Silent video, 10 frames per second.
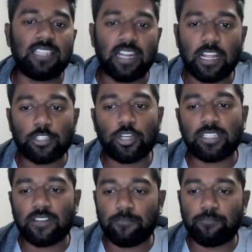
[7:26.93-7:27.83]
that also
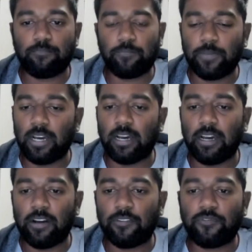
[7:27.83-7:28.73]
as
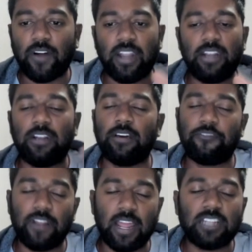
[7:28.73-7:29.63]
a
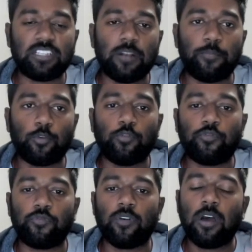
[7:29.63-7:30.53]
financial
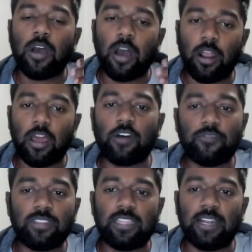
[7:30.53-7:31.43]
proof
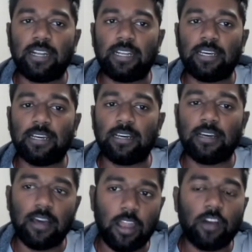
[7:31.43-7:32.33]
along with that,
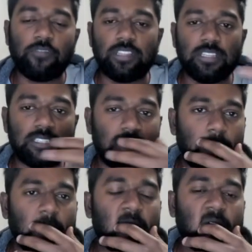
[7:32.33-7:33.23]
along with this
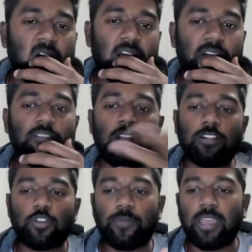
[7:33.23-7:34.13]
thing. It will
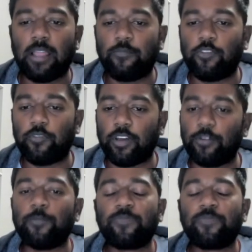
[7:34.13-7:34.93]
also be helpful for you.